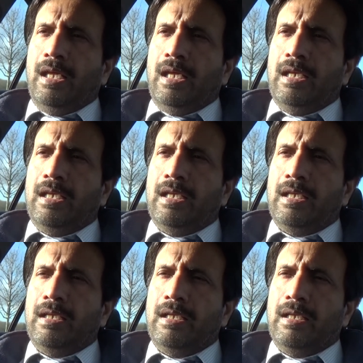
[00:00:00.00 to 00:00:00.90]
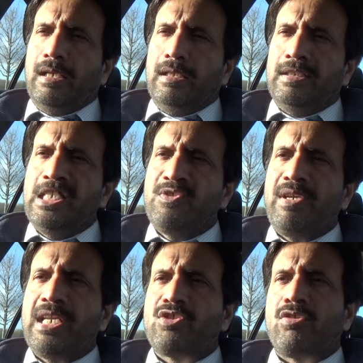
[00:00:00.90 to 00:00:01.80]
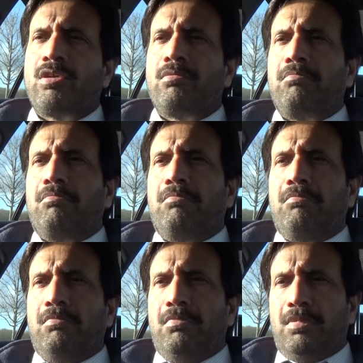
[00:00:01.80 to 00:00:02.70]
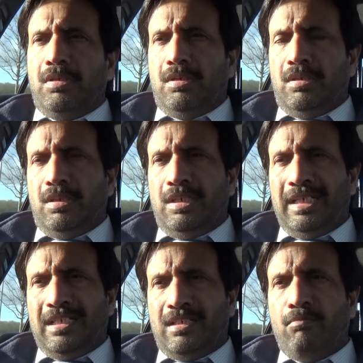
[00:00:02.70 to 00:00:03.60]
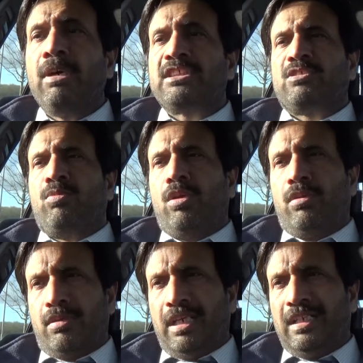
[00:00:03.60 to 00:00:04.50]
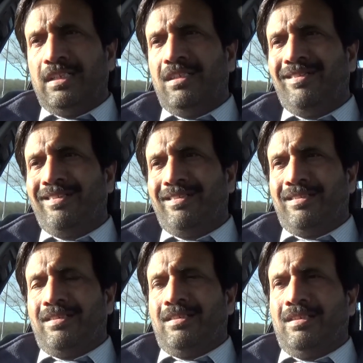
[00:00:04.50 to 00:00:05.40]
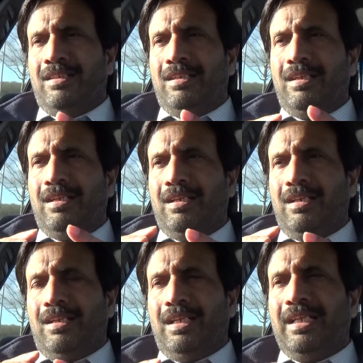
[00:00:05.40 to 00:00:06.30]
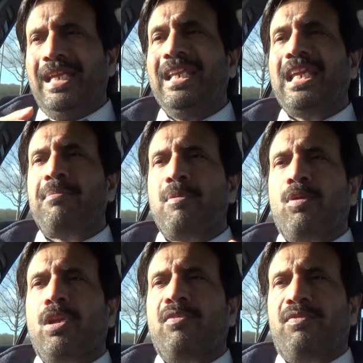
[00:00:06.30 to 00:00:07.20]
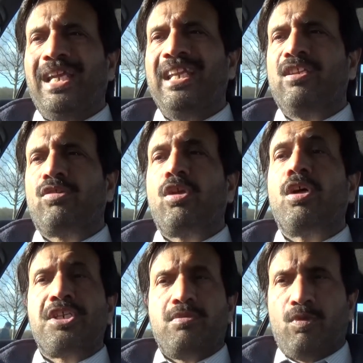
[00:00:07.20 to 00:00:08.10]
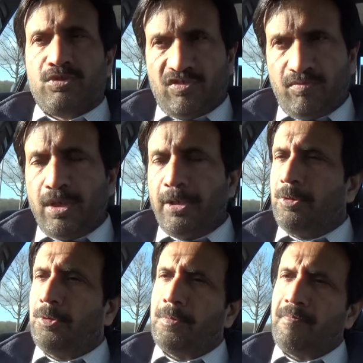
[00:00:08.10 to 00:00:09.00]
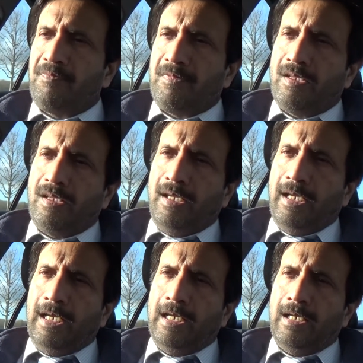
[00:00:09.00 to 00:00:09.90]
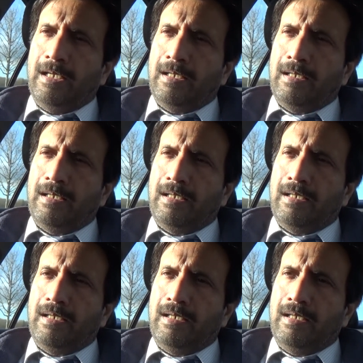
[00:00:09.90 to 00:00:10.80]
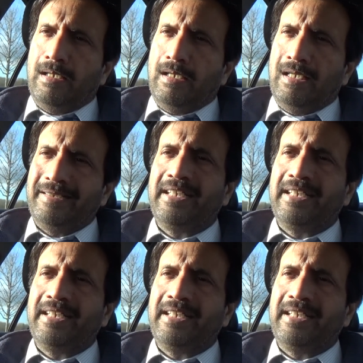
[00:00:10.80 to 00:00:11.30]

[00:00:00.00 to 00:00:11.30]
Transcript: and uh, these veins are uh, like much smaller and they are uh, like incapable of carrying the large amounts of blood you know and uh, uh, they